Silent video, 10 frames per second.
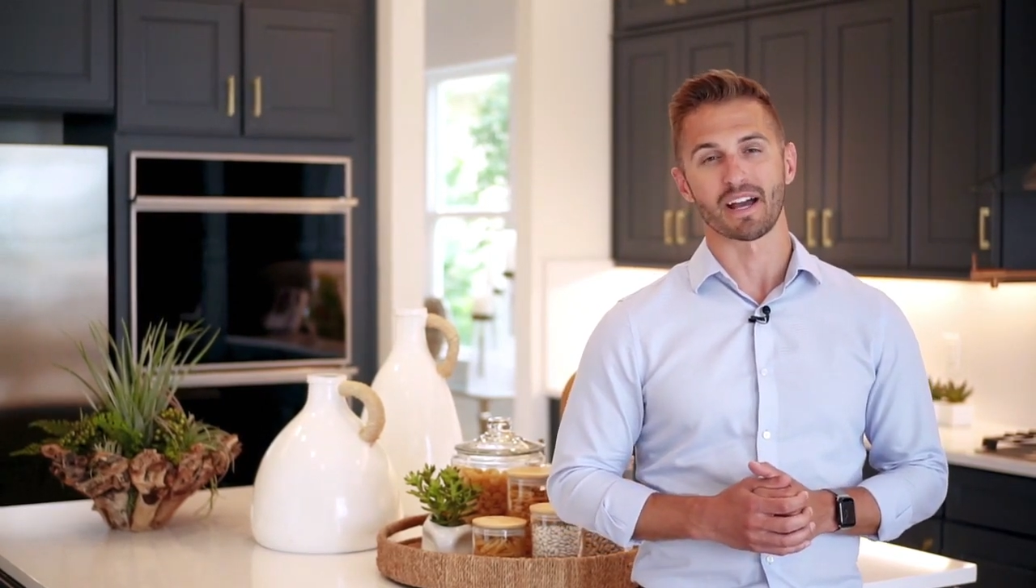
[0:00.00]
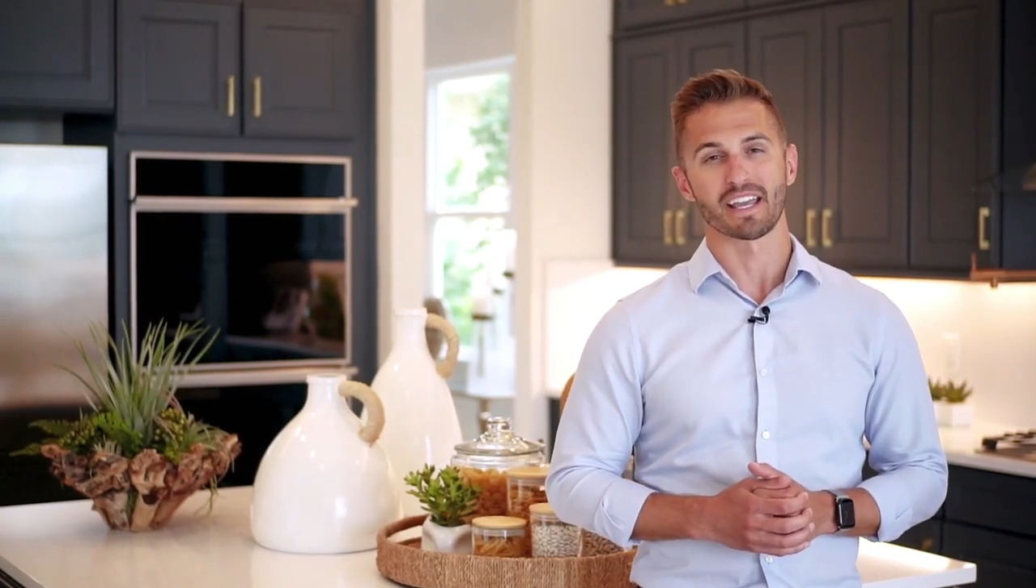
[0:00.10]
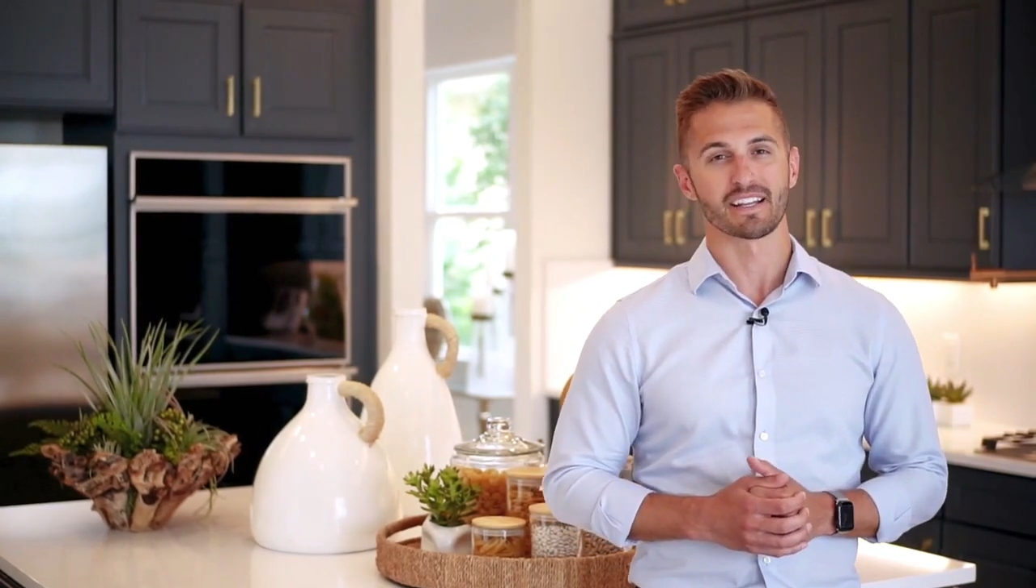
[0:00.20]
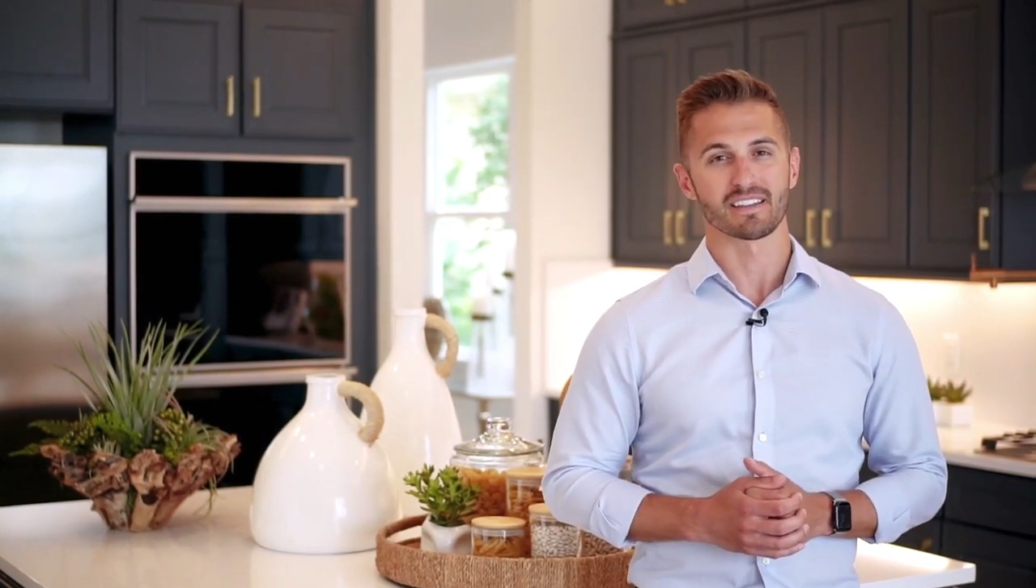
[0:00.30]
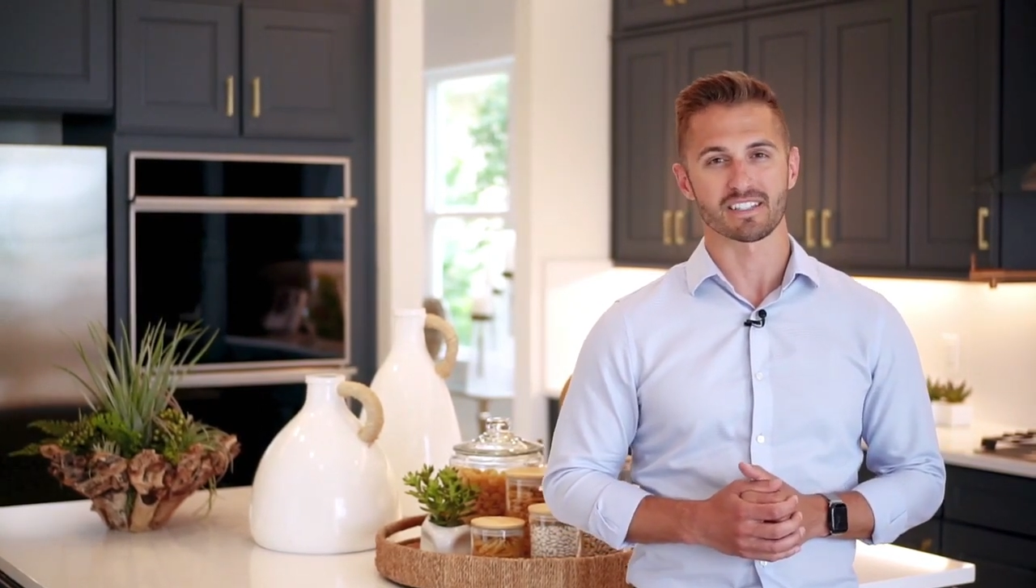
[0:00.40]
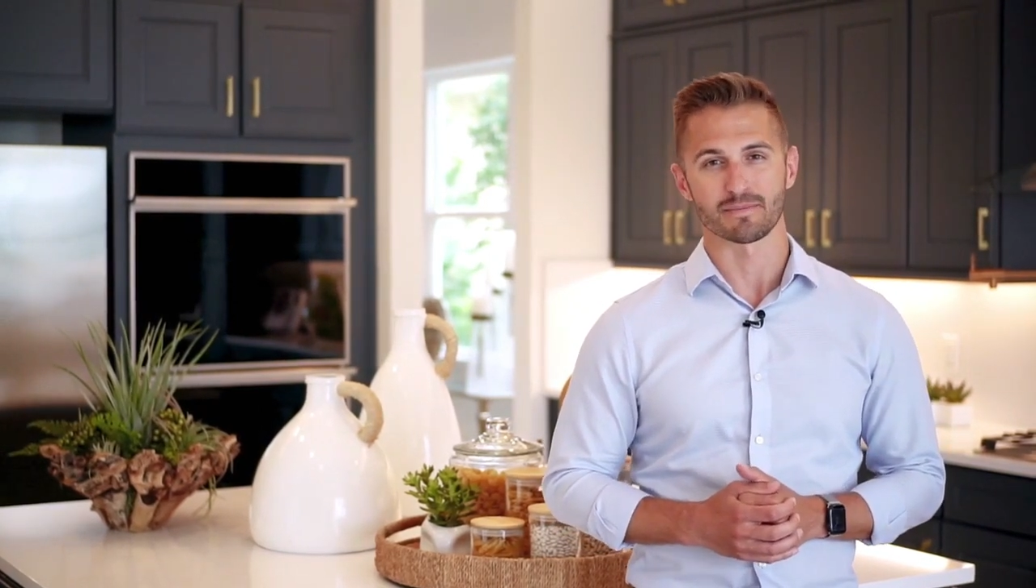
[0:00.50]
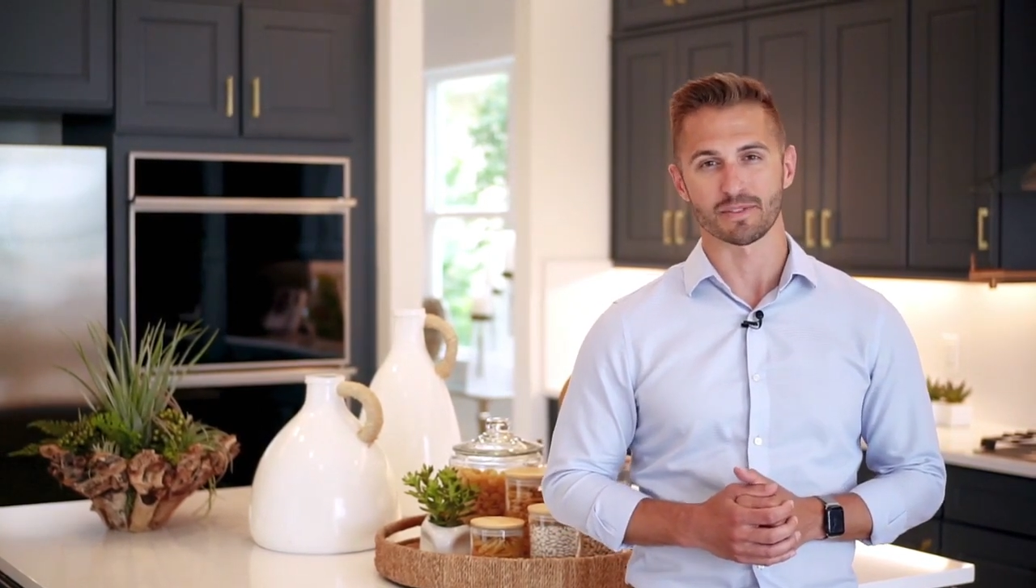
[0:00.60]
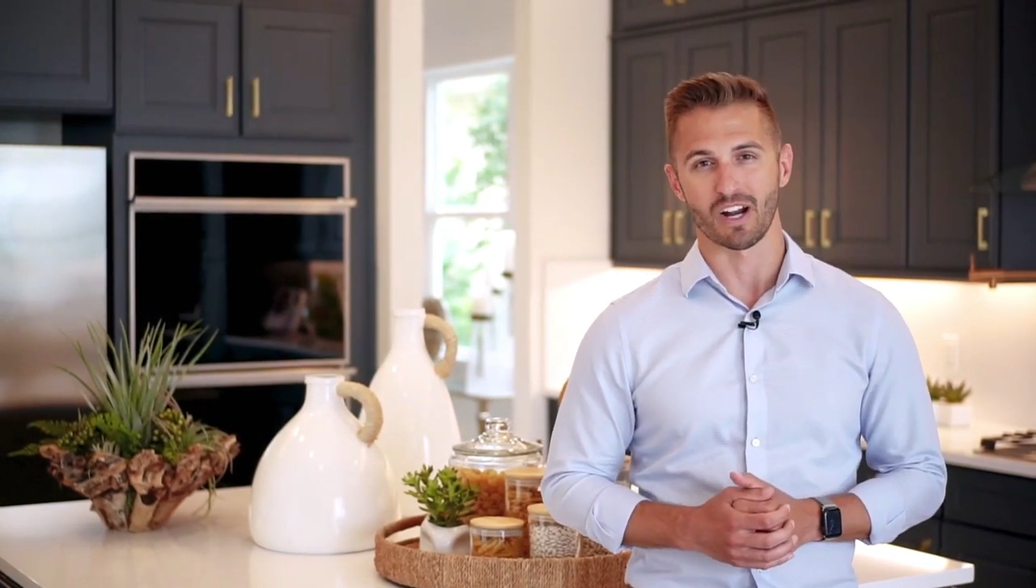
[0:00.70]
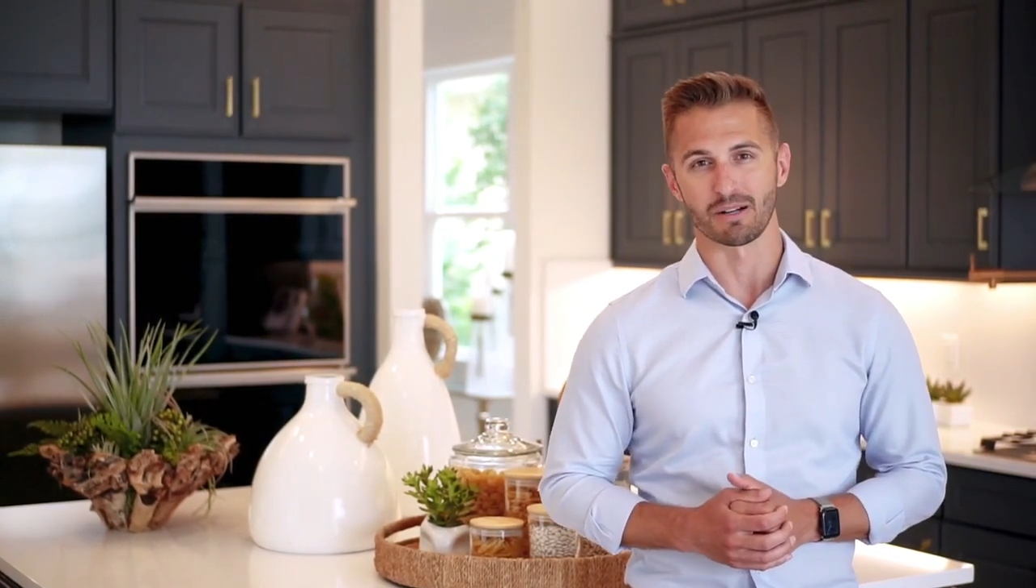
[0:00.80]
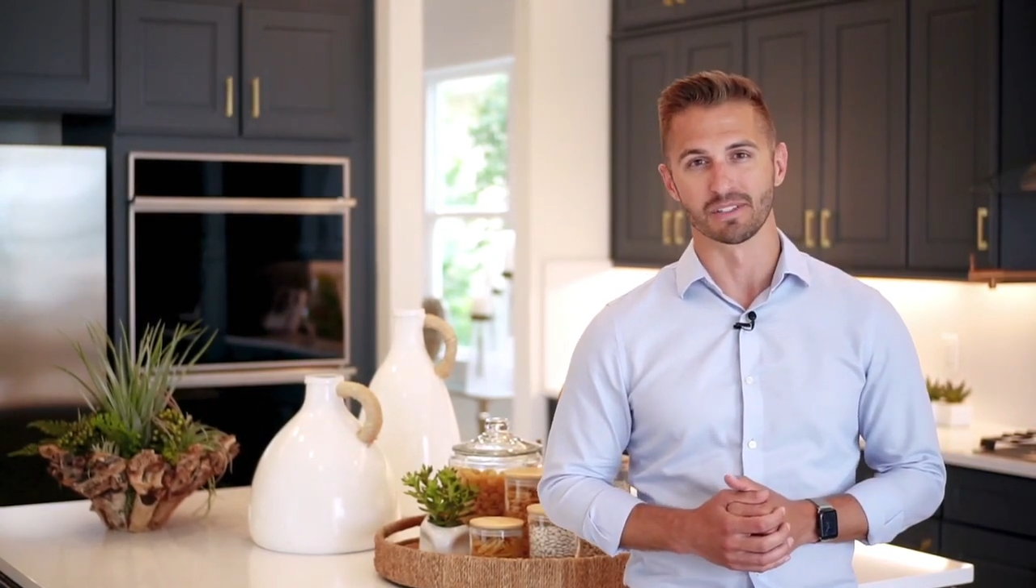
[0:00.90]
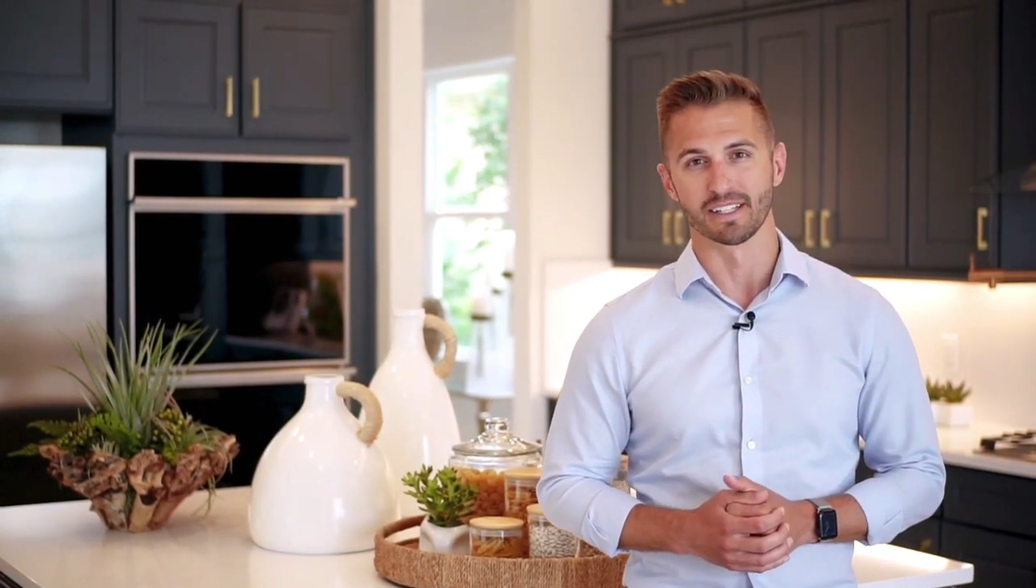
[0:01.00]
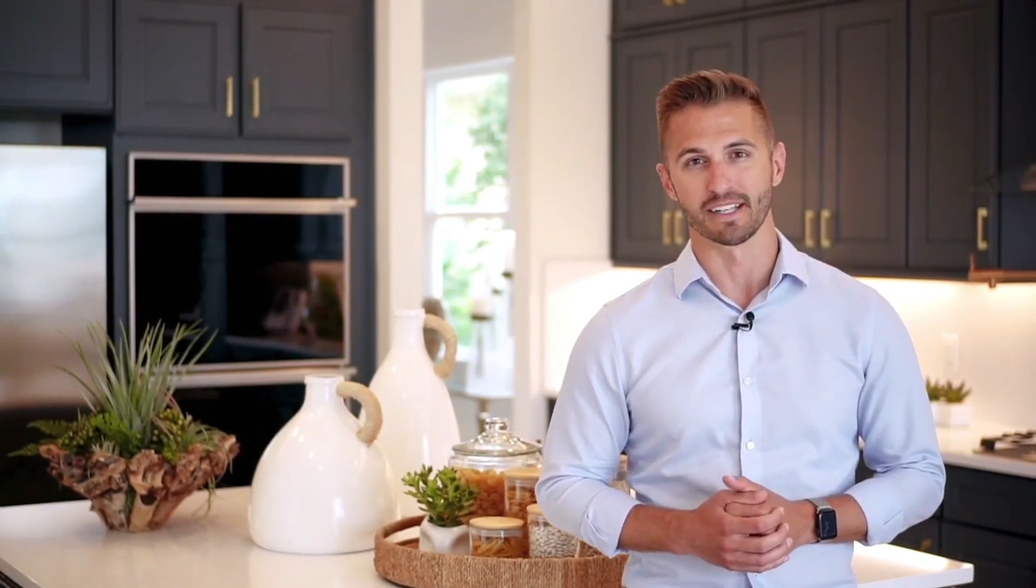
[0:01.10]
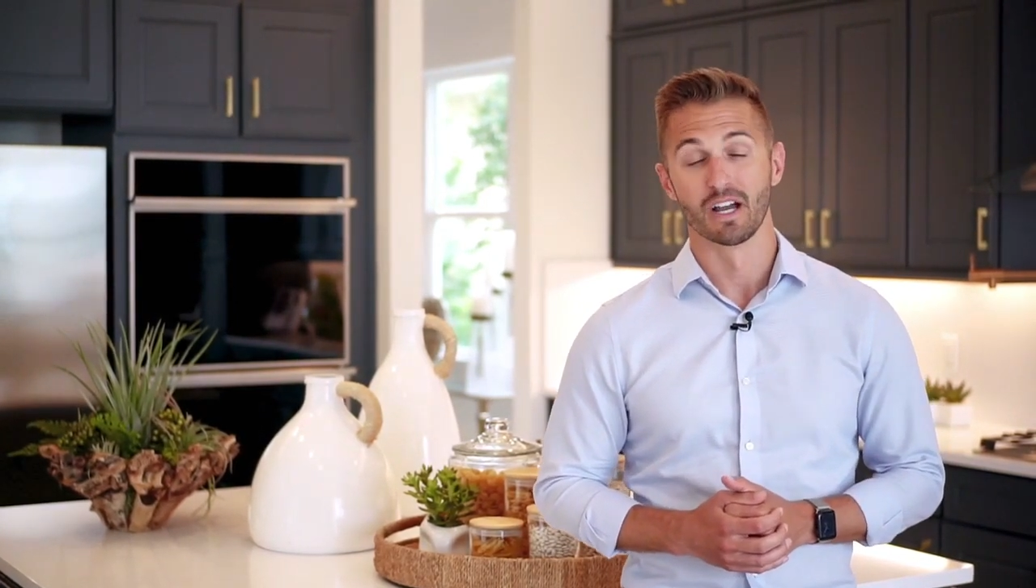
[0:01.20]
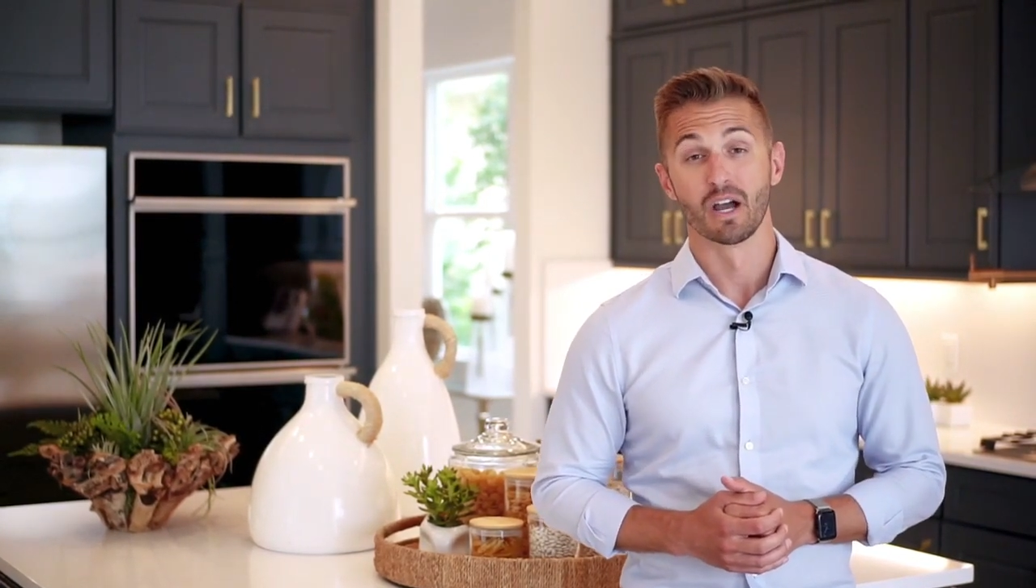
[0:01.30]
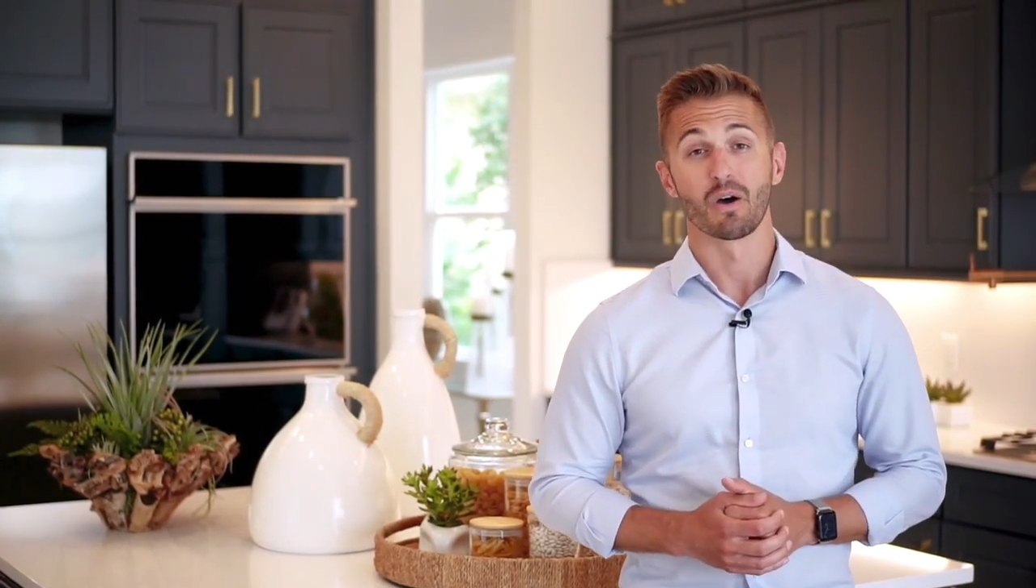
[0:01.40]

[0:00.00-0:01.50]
by hitting the subscribe link,